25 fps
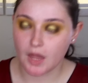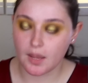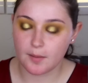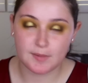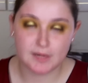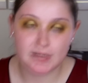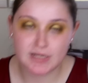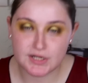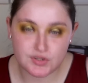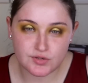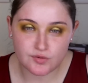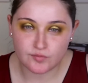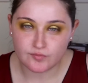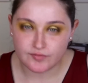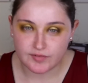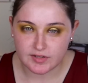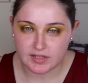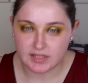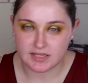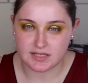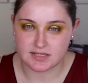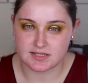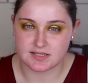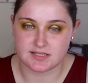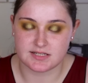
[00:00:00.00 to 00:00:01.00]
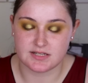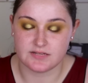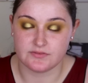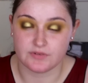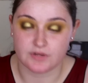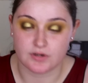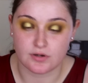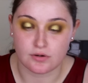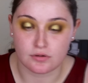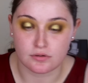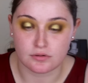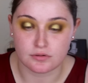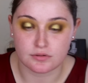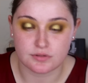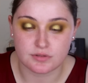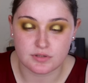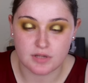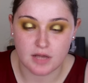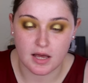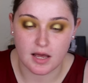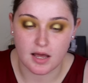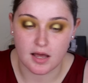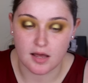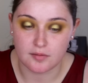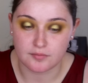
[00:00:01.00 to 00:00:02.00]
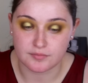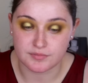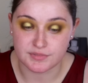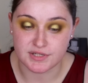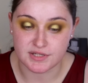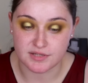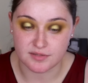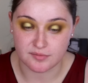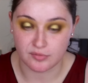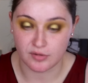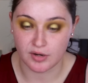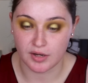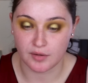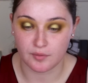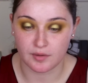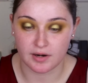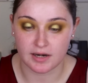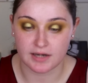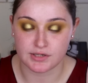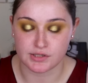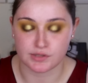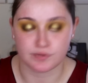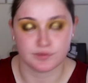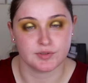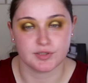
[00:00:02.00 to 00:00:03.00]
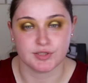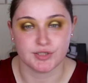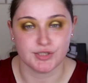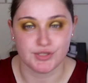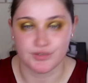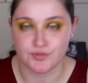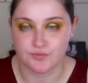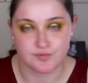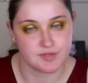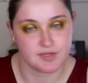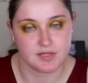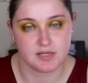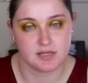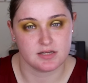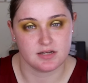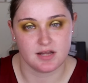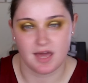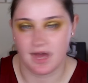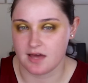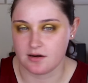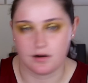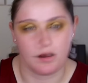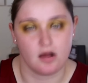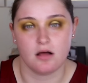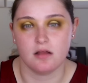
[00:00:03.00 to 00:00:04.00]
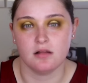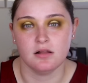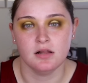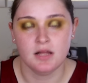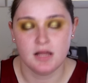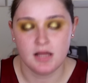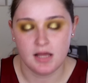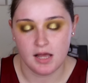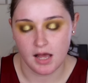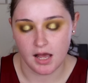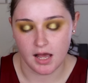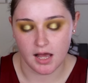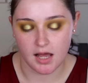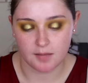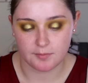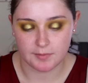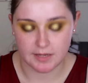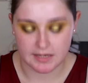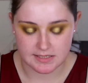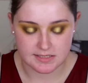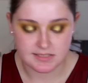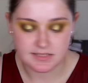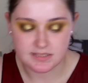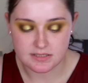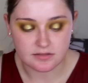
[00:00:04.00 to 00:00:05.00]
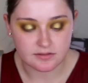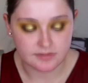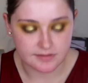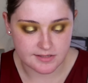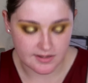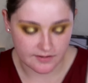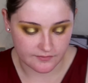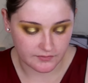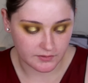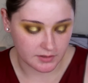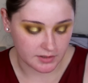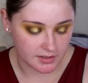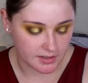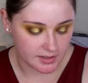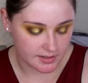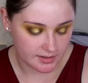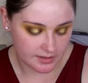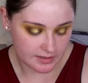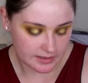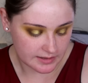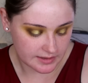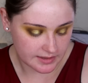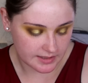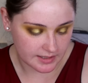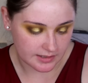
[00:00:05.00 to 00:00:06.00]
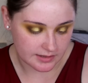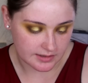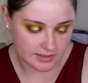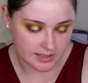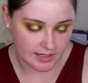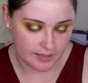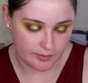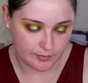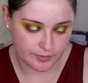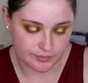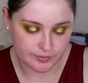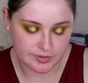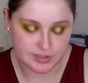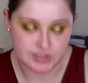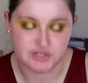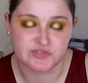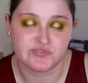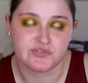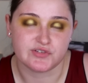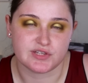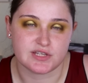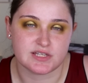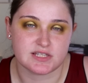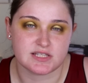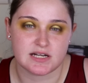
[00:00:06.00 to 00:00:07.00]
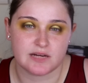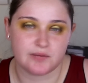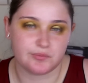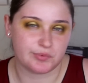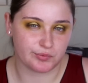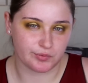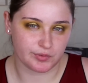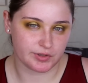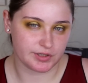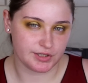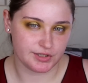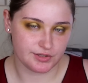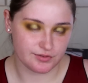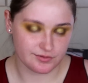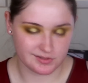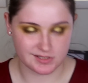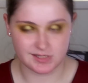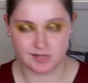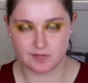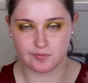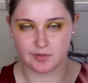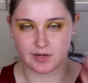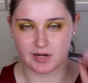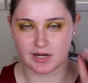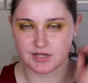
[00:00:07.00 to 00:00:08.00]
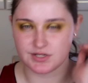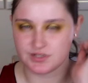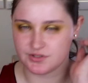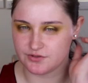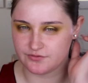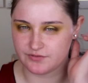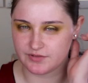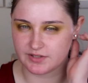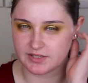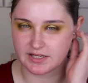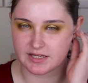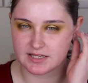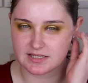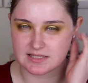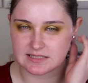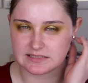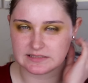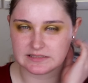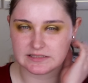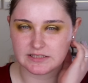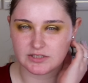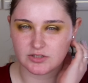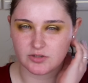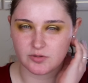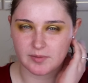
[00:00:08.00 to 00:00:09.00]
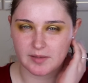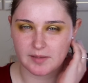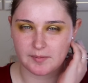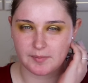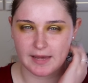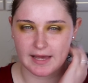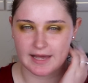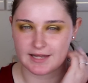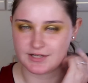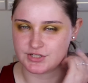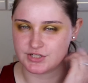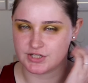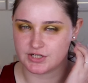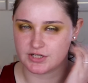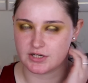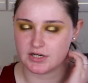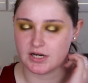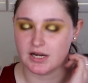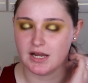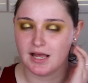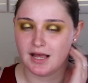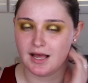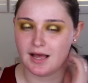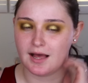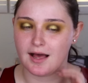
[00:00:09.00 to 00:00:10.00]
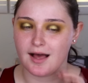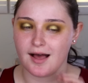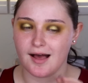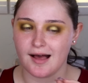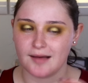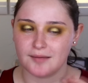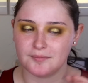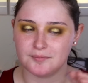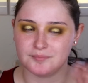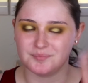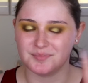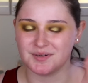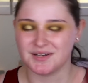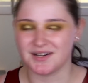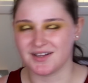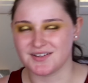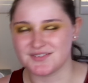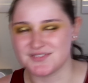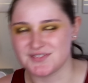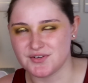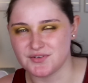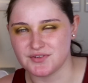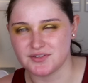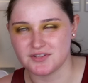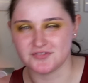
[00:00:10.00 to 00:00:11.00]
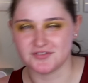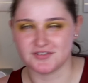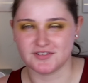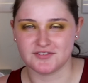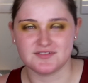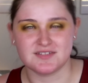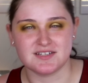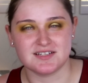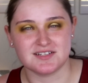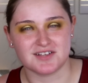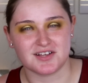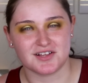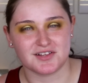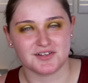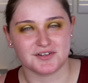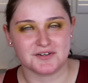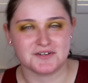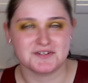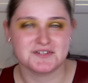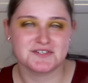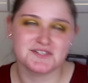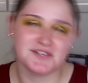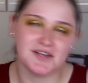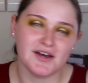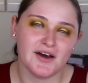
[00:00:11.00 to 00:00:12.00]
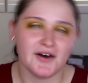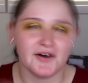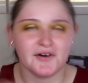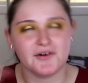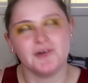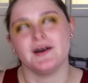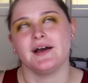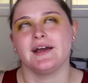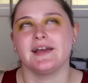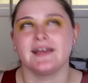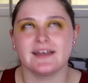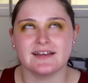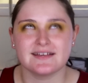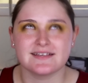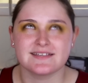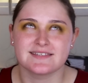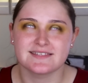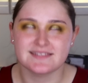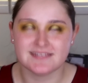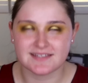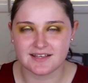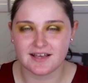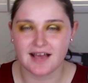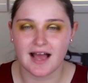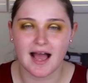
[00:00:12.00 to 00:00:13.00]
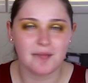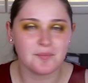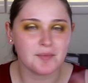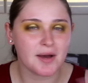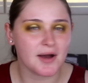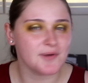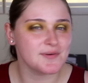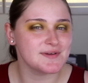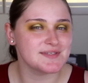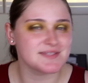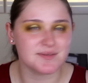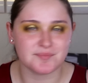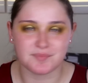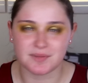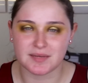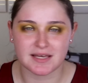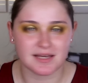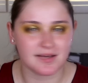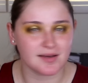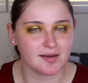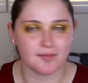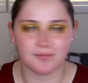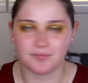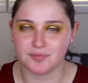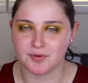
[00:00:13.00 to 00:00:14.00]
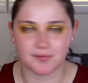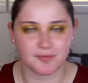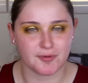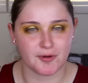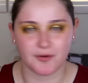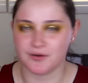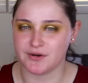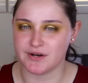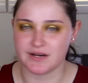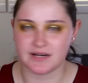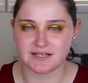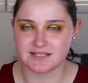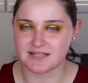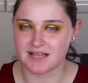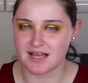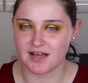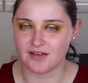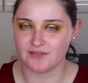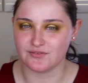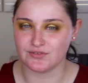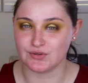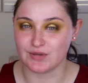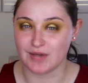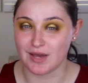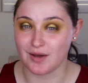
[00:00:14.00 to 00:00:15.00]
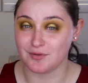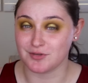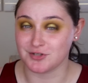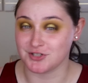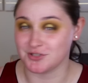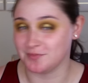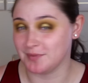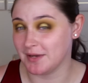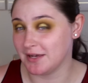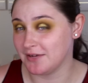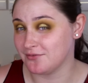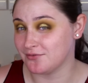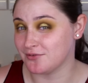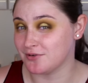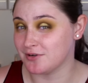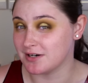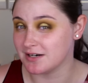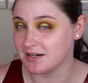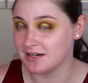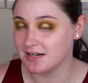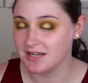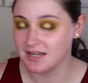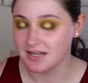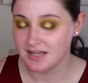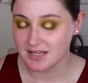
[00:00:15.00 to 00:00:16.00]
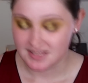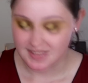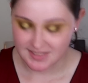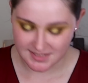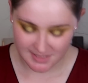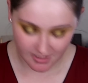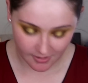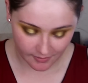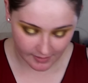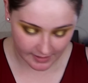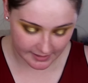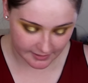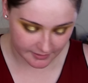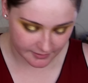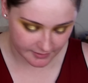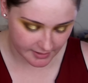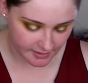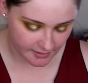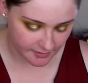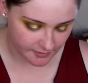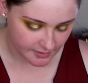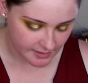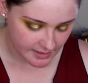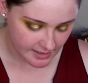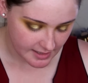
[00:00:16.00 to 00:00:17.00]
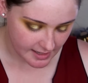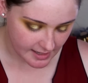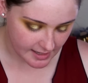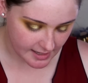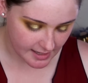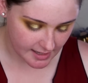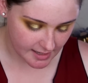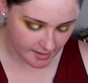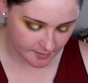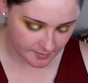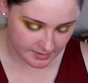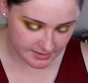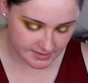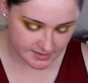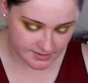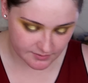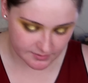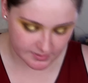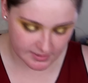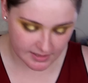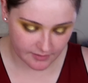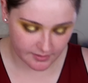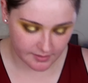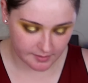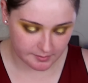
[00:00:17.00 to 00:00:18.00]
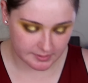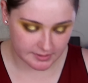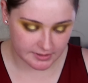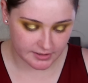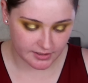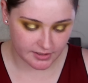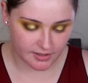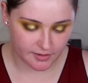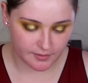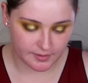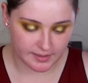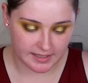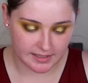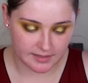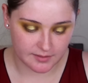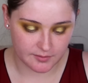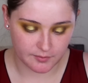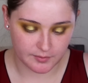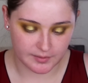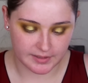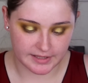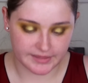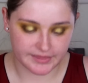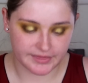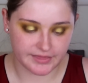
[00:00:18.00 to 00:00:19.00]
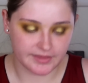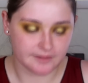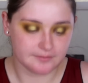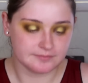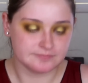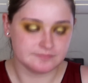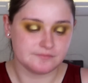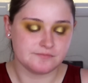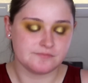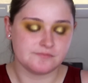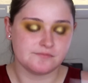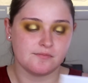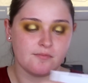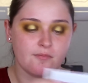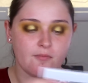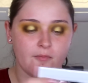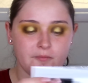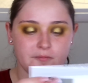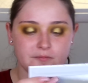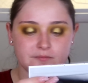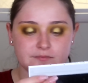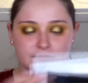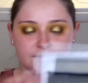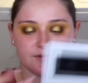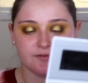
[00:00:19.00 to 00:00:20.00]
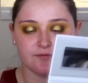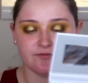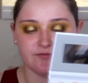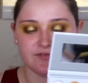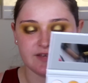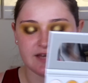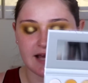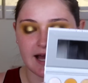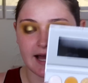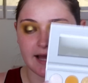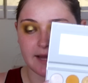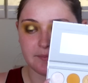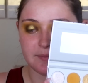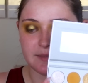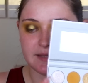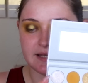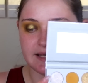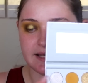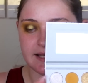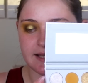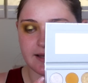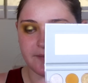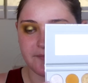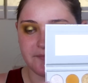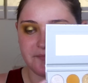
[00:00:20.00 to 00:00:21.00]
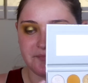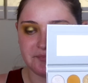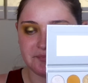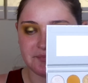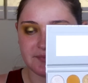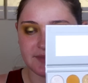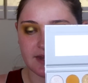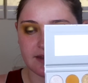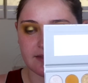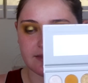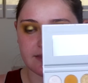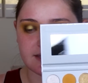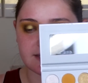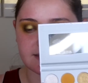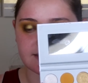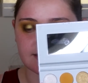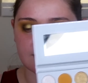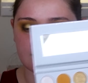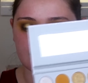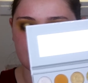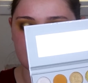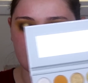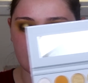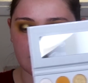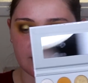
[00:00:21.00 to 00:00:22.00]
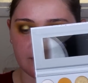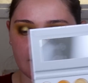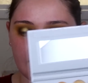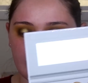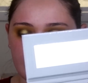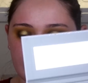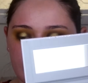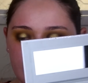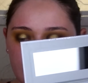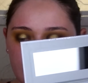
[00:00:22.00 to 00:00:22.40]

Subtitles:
mean, I don't feel like it's difficult to the point where I don't want to use it at all. I still definitely think that I would reach for this and I would want to use it, but I do feel like it's a little bit patchier. But also they're $15. So I guess, yeah, I'm always a big proponent of you get what you pay for. So I don't know. So now I'm gonna go in with VIP, this shade right